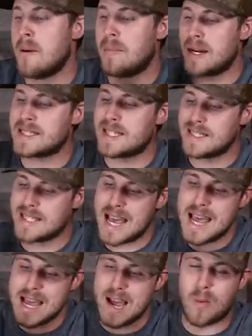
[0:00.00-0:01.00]
But
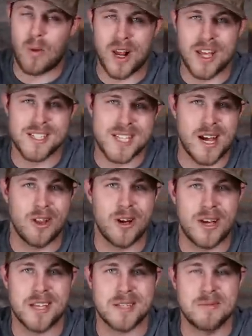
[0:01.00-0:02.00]
today we're going to take a
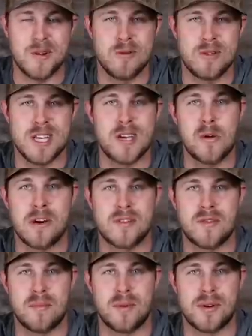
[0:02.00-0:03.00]
look at some new decoys
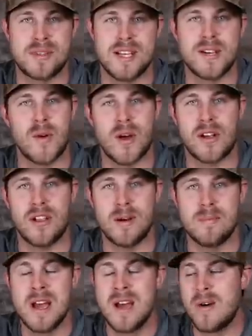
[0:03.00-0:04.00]
from Bulk Decoy
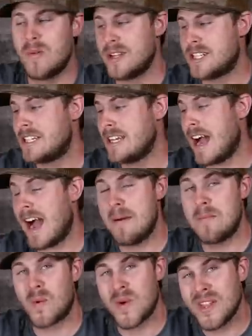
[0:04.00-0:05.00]
Club, which
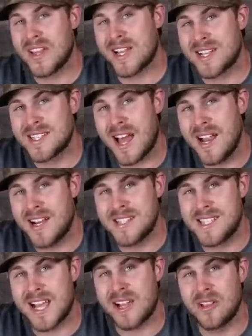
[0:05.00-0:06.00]
I'm really excited
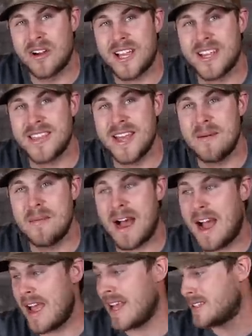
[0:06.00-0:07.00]
to take a look at them.
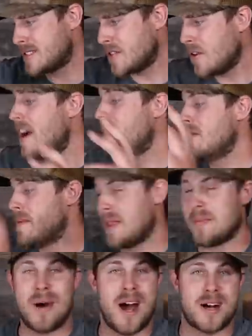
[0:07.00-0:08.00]
I still have them in
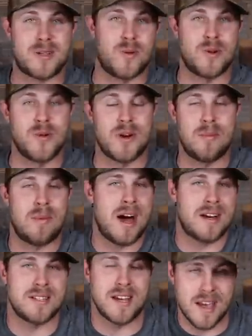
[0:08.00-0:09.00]
the box. We'll do an
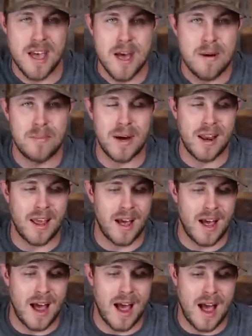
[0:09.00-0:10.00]
unboxing, but
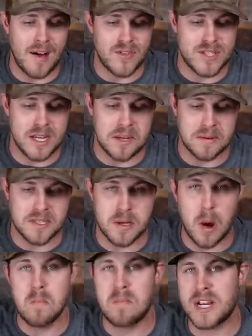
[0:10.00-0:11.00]
I've seen
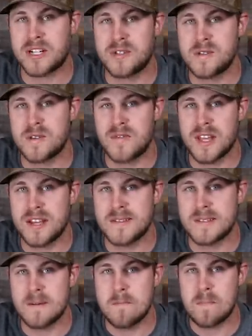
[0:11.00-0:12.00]
some pictures of
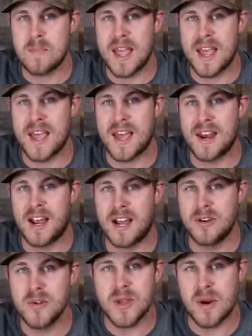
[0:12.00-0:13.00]
these and I
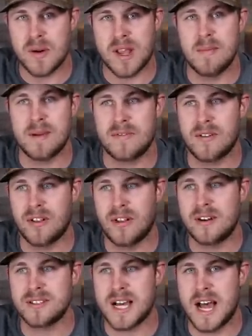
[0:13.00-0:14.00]
knew they were coming for a
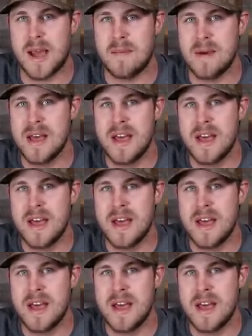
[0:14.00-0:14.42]
long time.